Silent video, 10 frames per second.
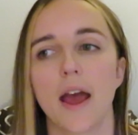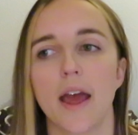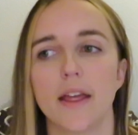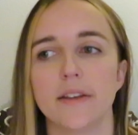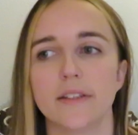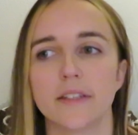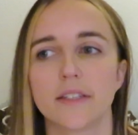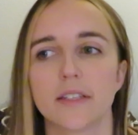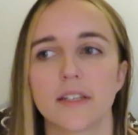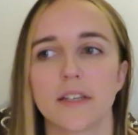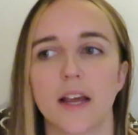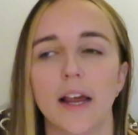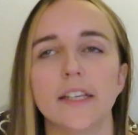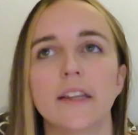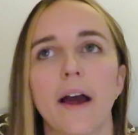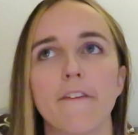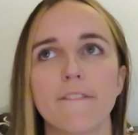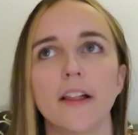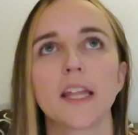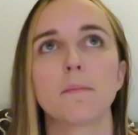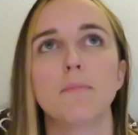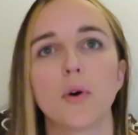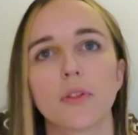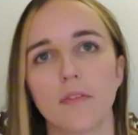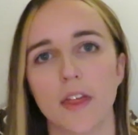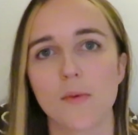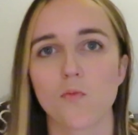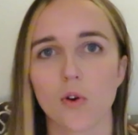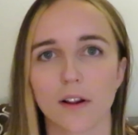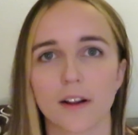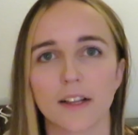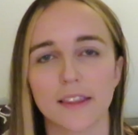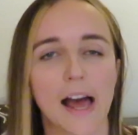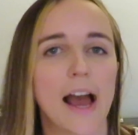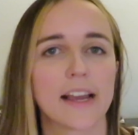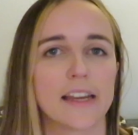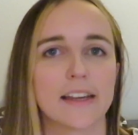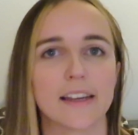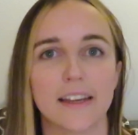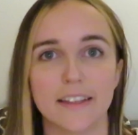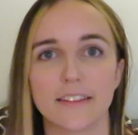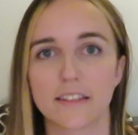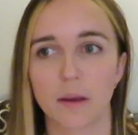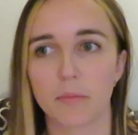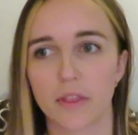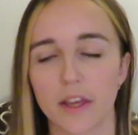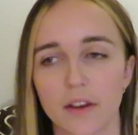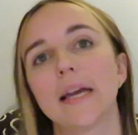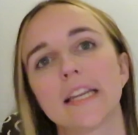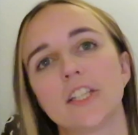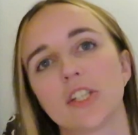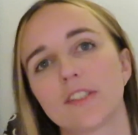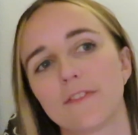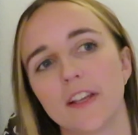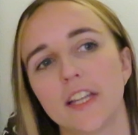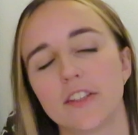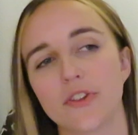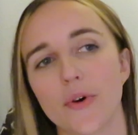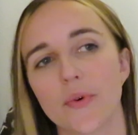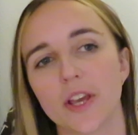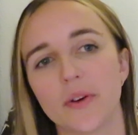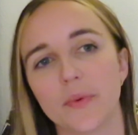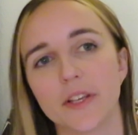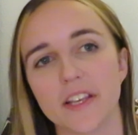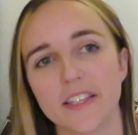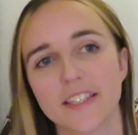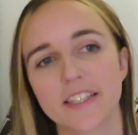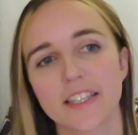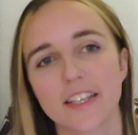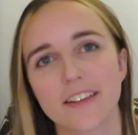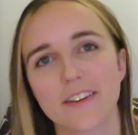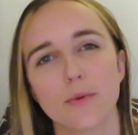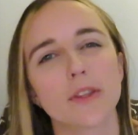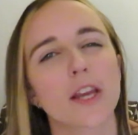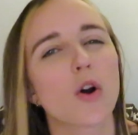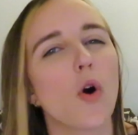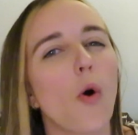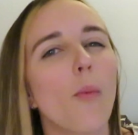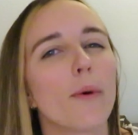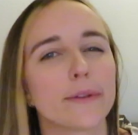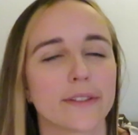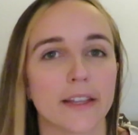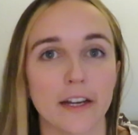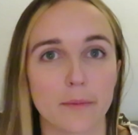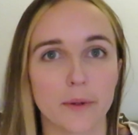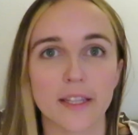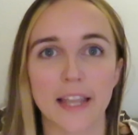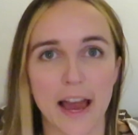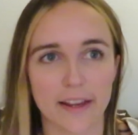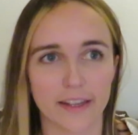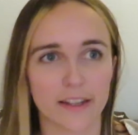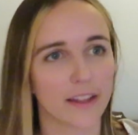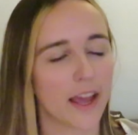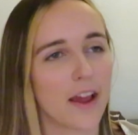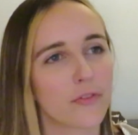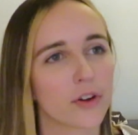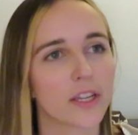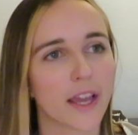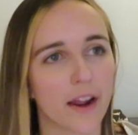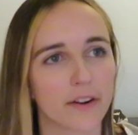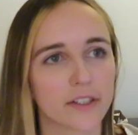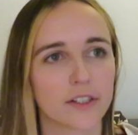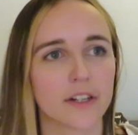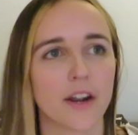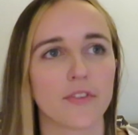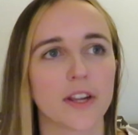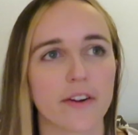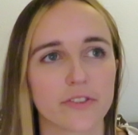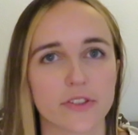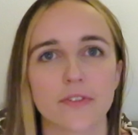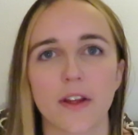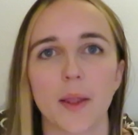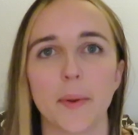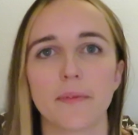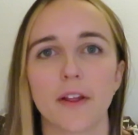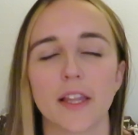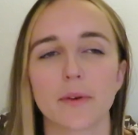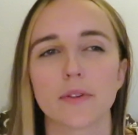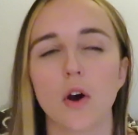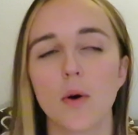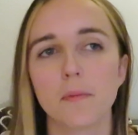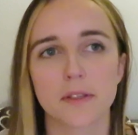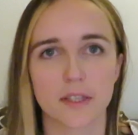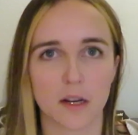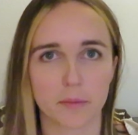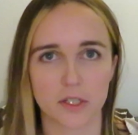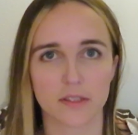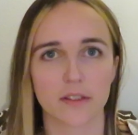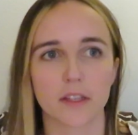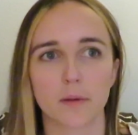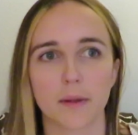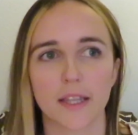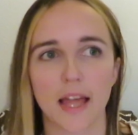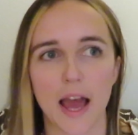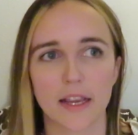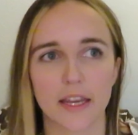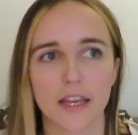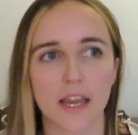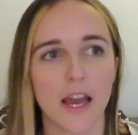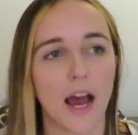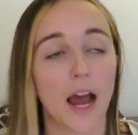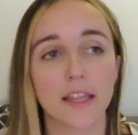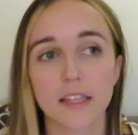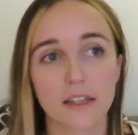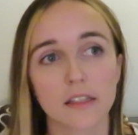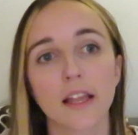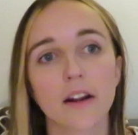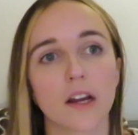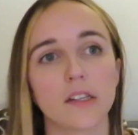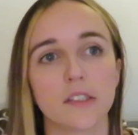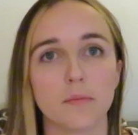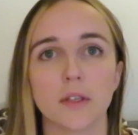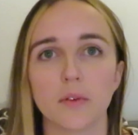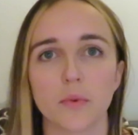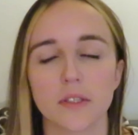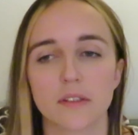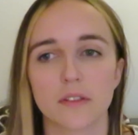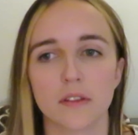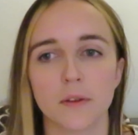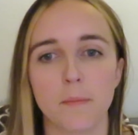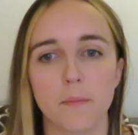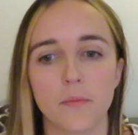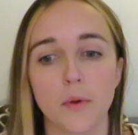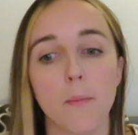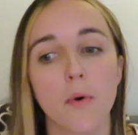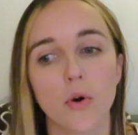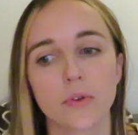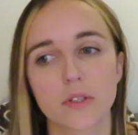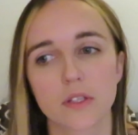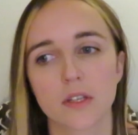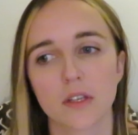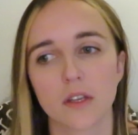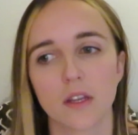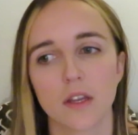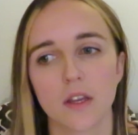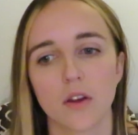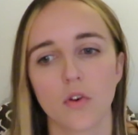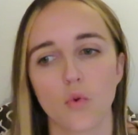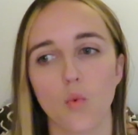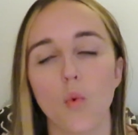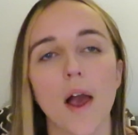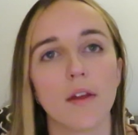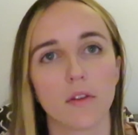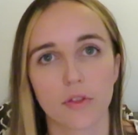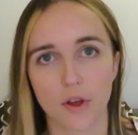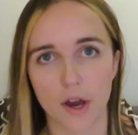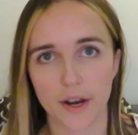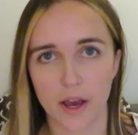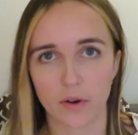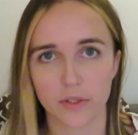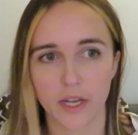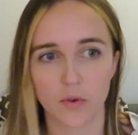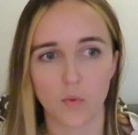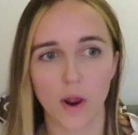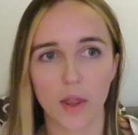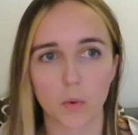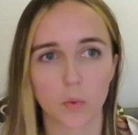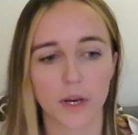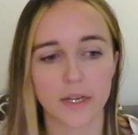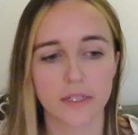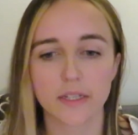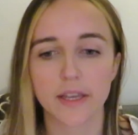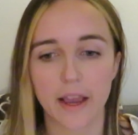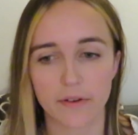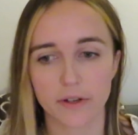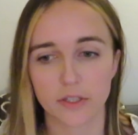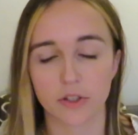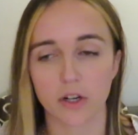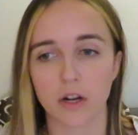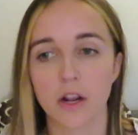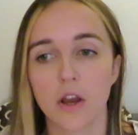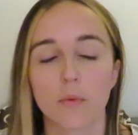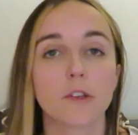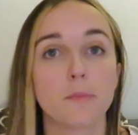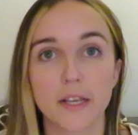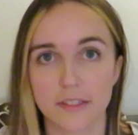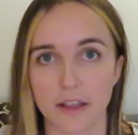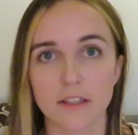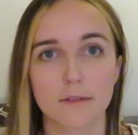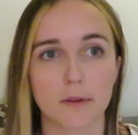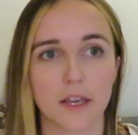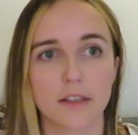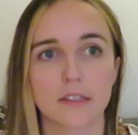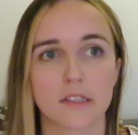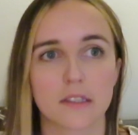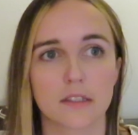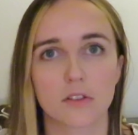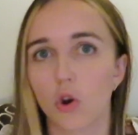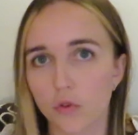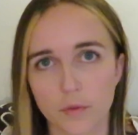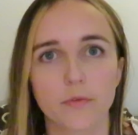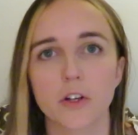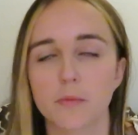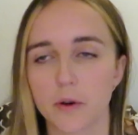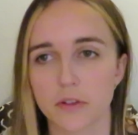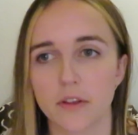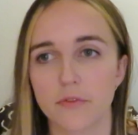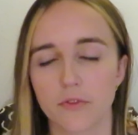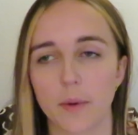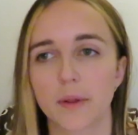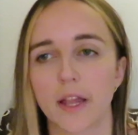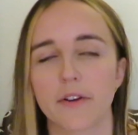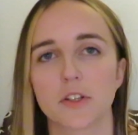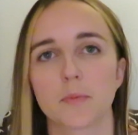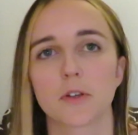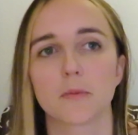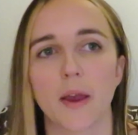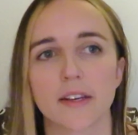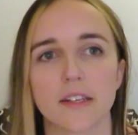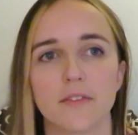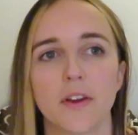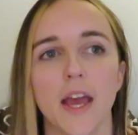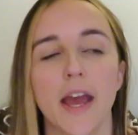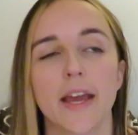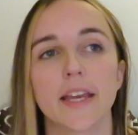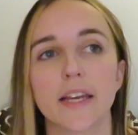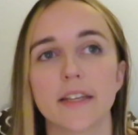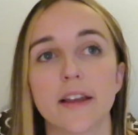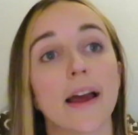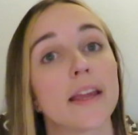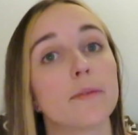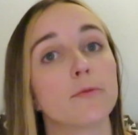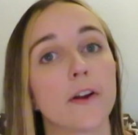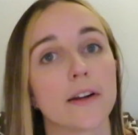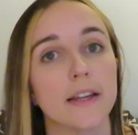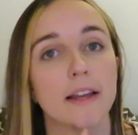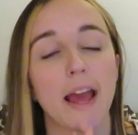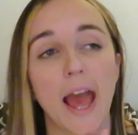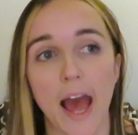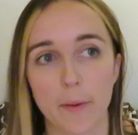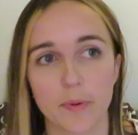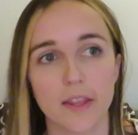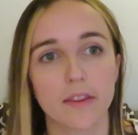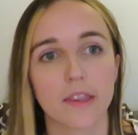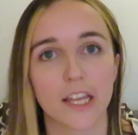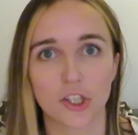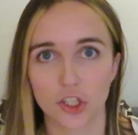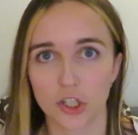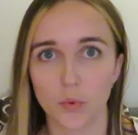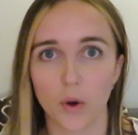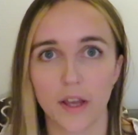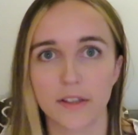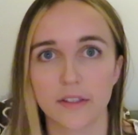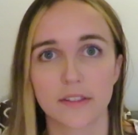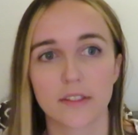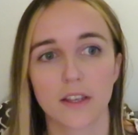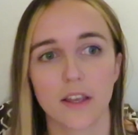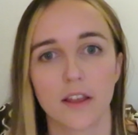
And I felt like both of them were lacking in something, but it just felt as though it was like almost there, but lacking. Like every character and every character's development felt like it was almost there, but just a little bit lacking. I think Klara to me was the most well thought out and well written character, which makes sense because it's told from first person from Clara's perspective. And I am very happy that she was